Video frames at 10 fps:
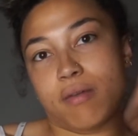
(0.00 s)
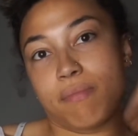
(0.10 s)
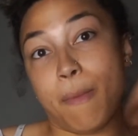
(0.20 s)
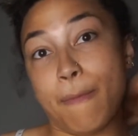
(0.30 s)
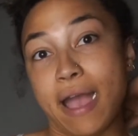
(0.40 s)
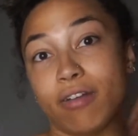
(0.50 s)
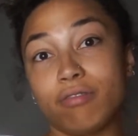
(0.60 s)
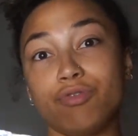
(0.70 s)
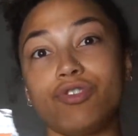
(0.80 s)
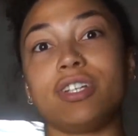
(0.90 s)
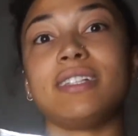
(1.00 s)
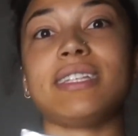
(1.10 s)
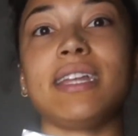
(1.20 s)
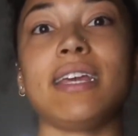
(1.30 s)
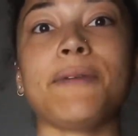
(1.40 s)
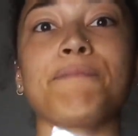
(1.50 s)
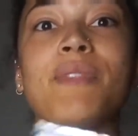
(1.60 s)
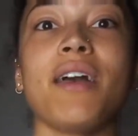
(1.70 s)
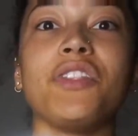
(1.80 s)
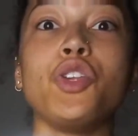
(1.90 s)
macronutrients in it
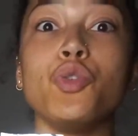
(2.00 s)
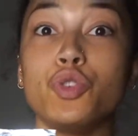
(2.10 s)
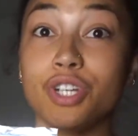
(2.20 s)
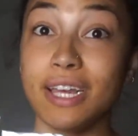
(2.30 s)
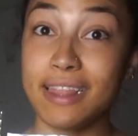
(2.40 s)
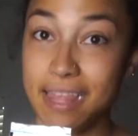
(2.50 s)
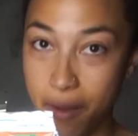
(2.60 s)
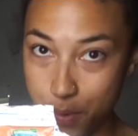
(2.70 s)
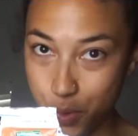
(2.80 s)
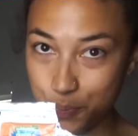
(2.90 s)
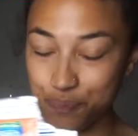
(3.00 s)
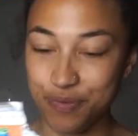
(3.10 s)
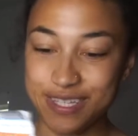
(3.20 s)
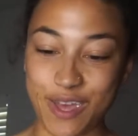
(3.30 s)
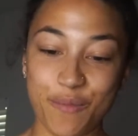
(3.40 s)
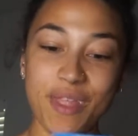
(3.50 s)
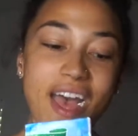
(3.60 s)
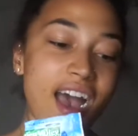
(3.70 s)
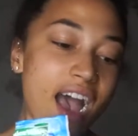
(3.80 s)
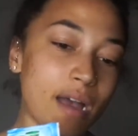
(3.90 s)
on the nutrient label. So
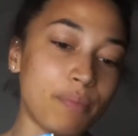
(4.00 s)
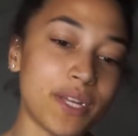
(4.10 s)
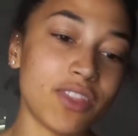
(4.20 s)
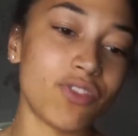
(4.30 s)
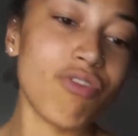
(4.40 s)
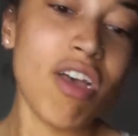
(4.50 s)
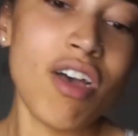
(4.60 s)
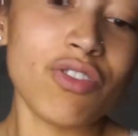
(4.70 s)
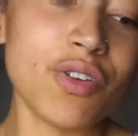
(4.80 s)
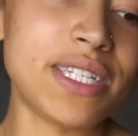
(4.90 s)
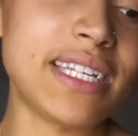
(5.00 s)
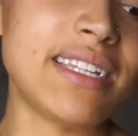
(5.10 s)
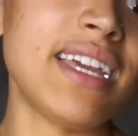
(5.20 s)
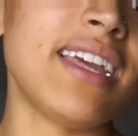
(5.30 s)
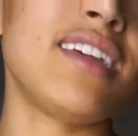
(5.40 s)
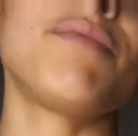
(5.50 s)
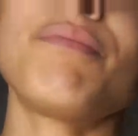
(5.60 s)
I put those seasoning in.